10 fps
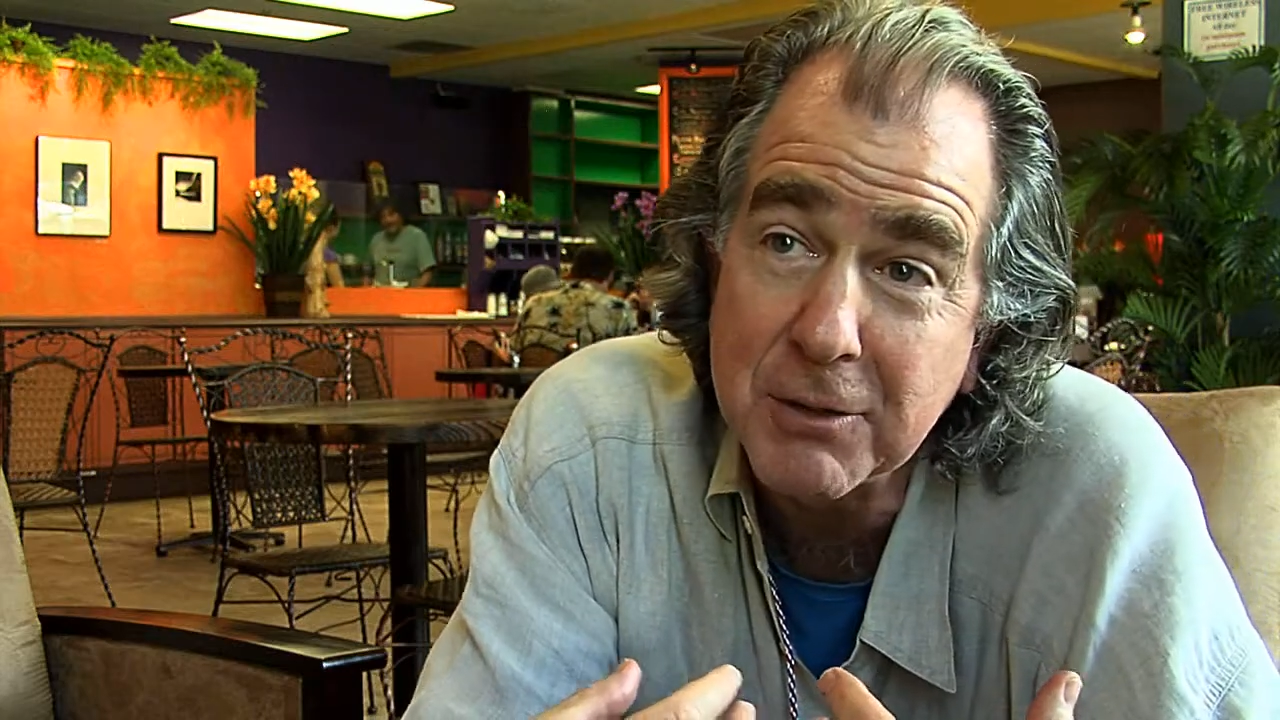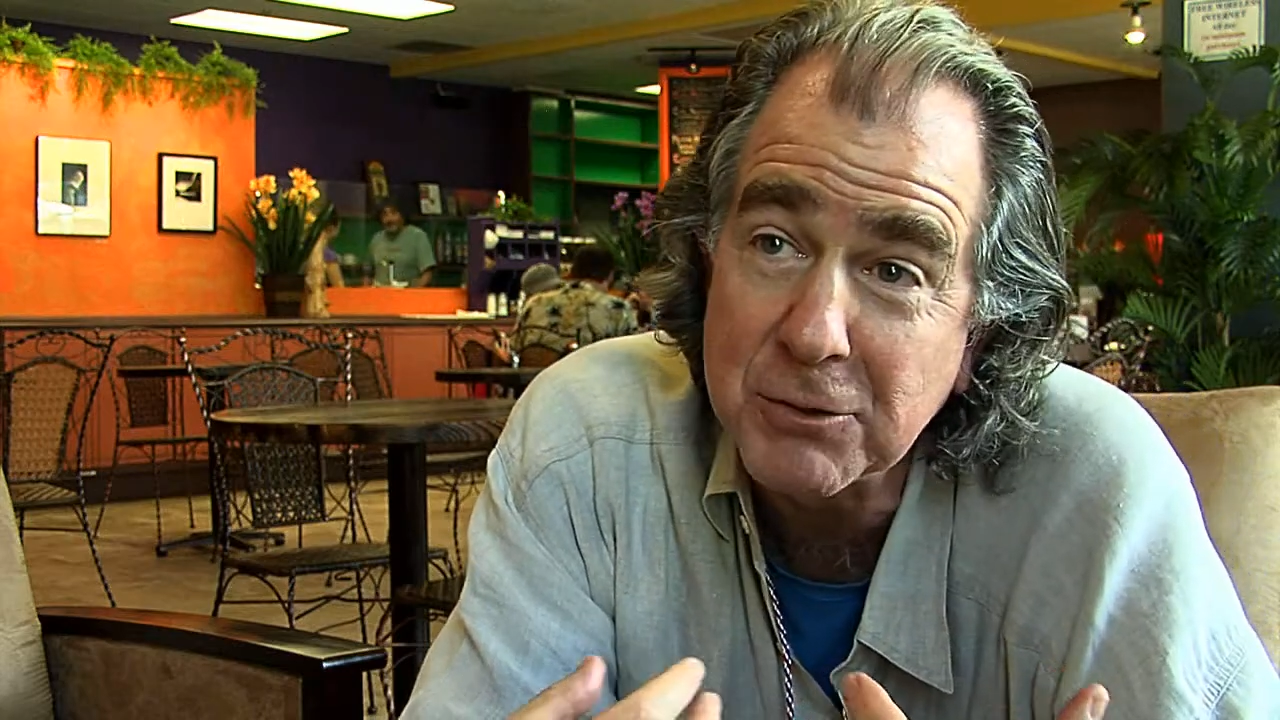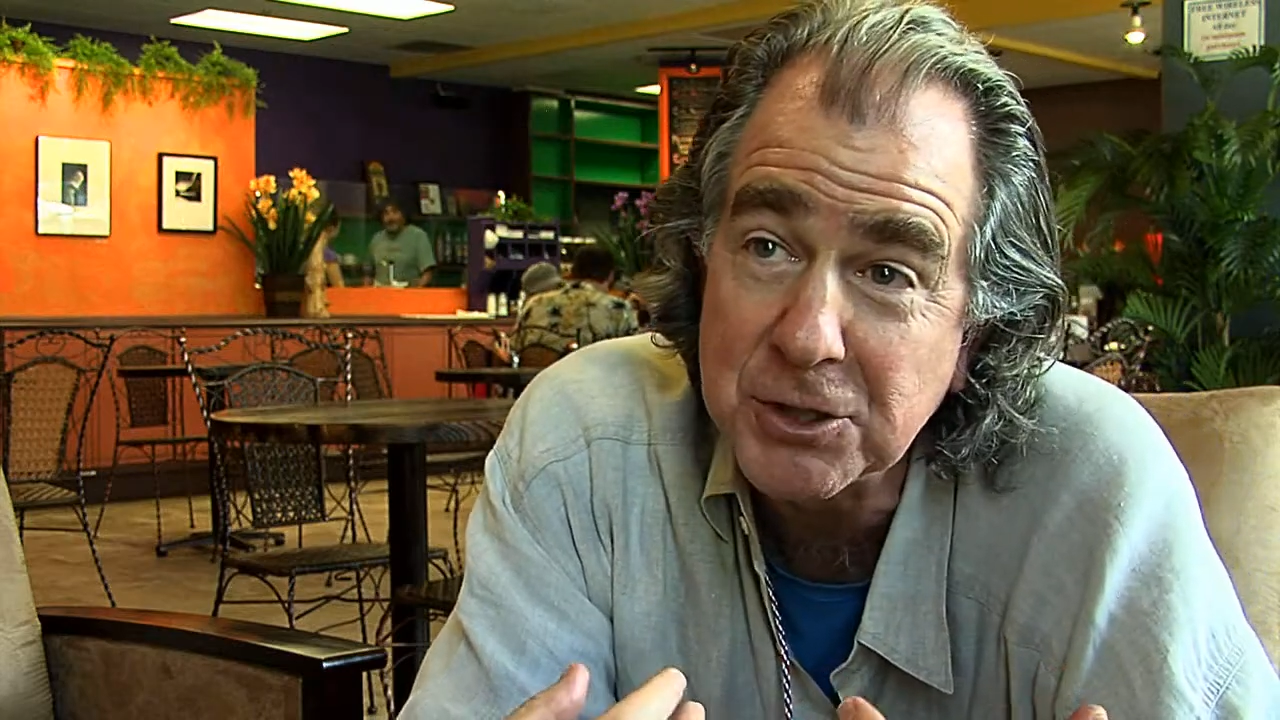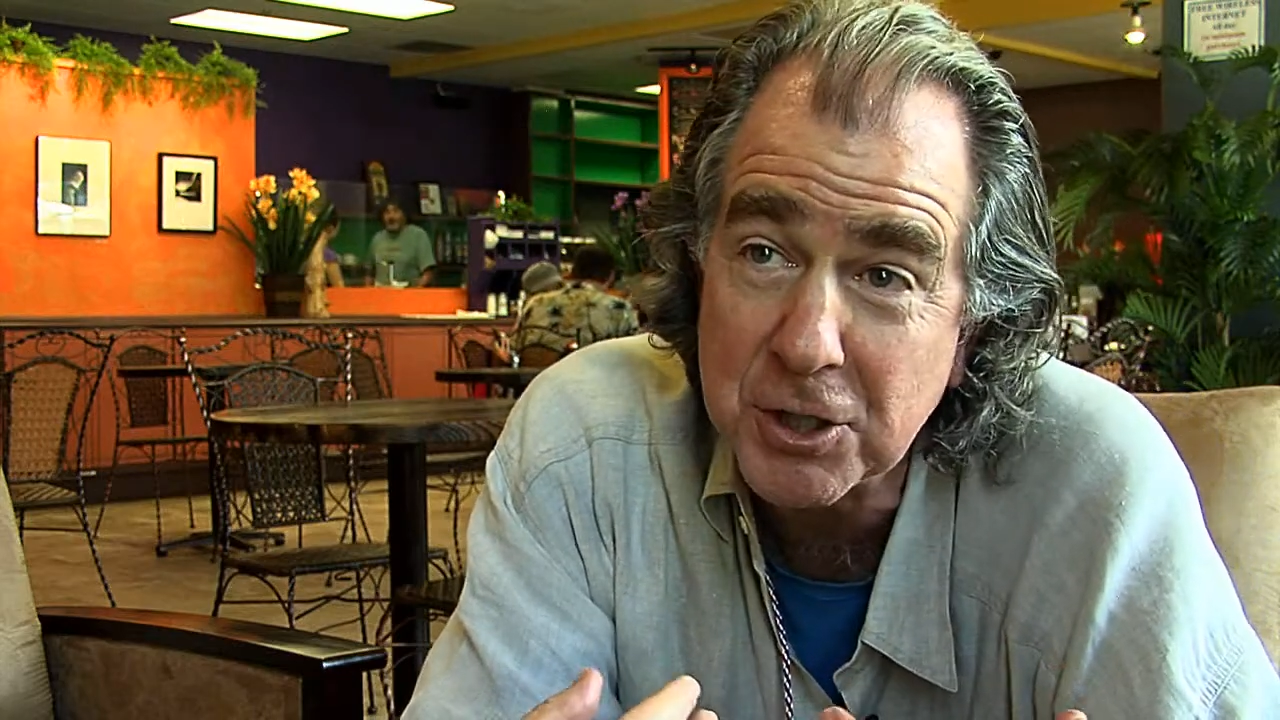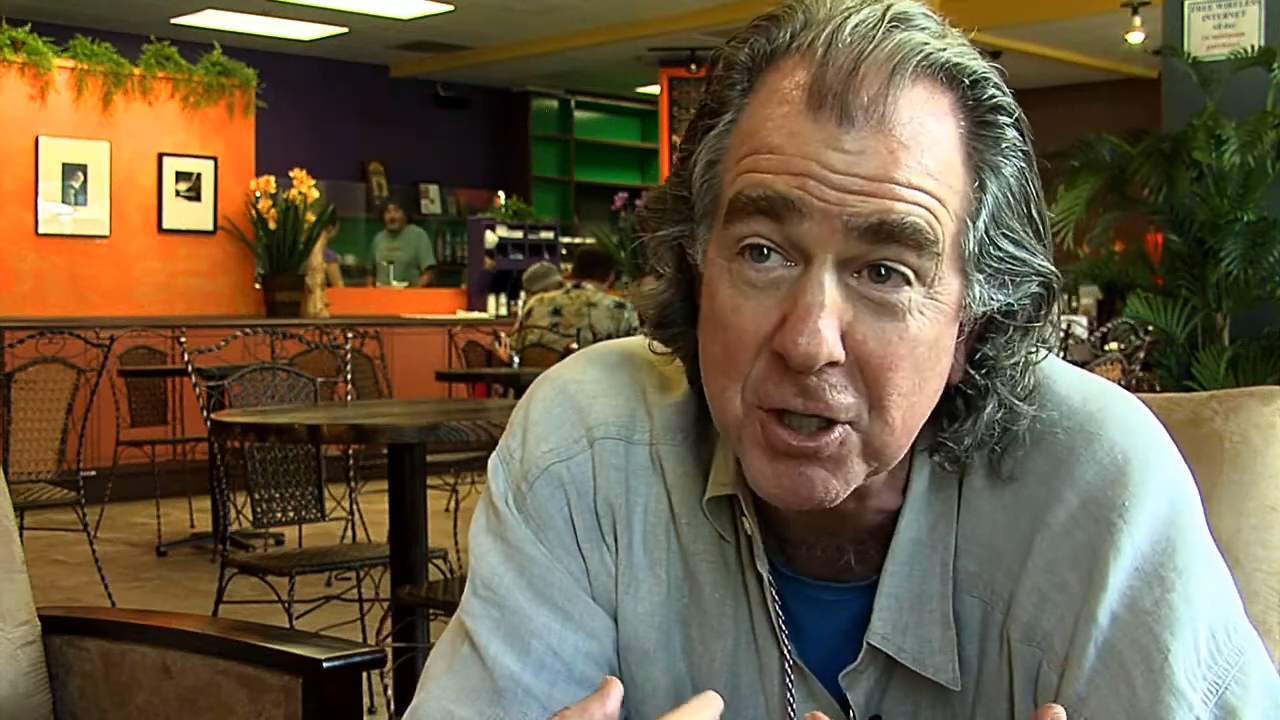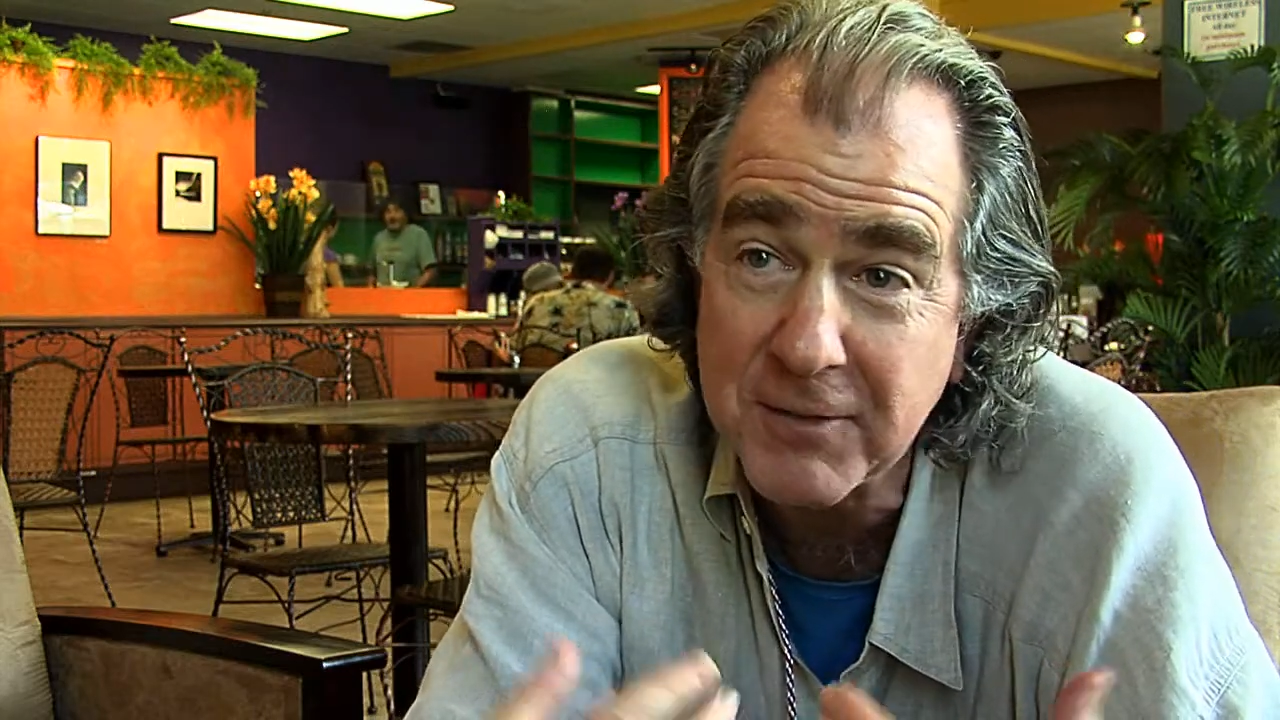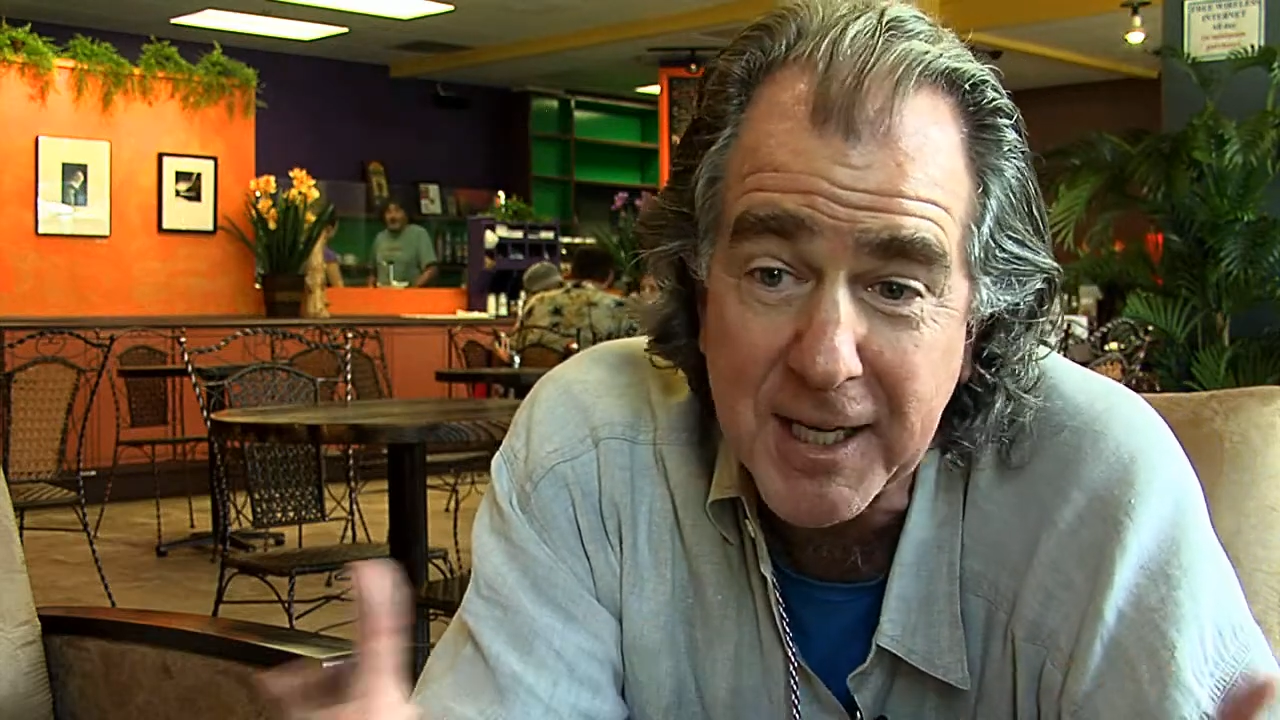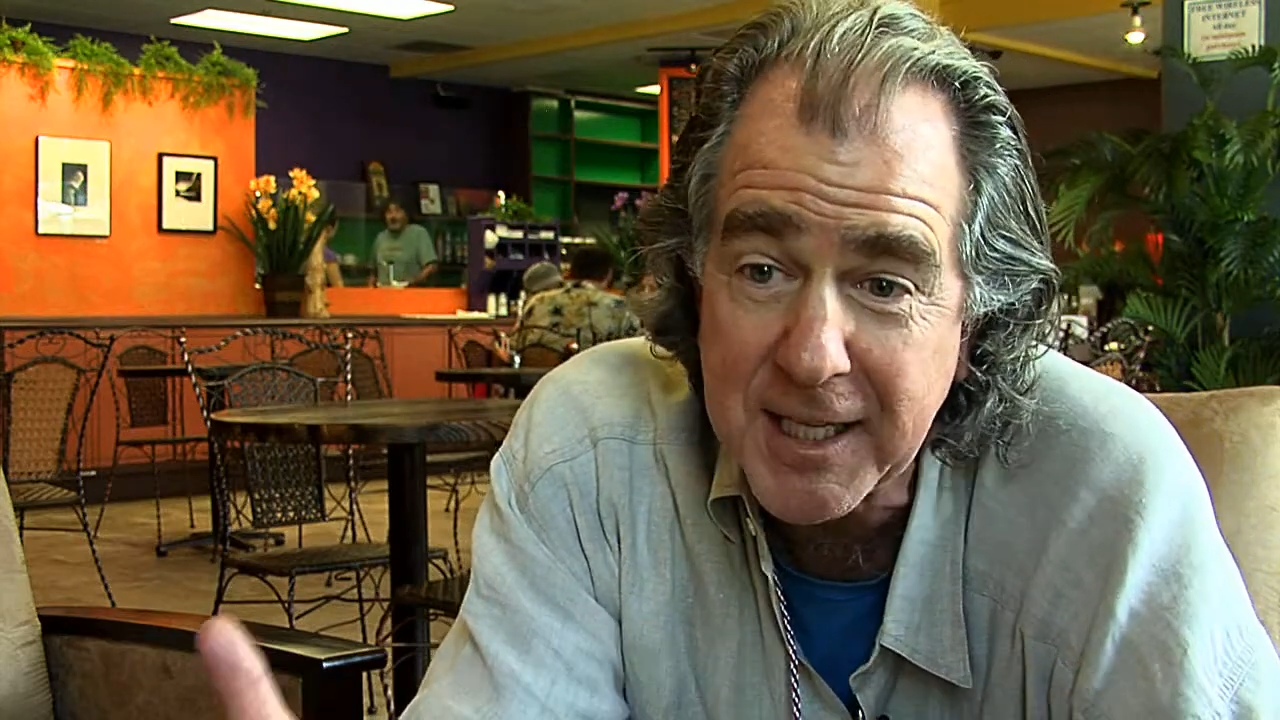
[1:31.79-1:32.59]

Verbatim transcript: unresolved.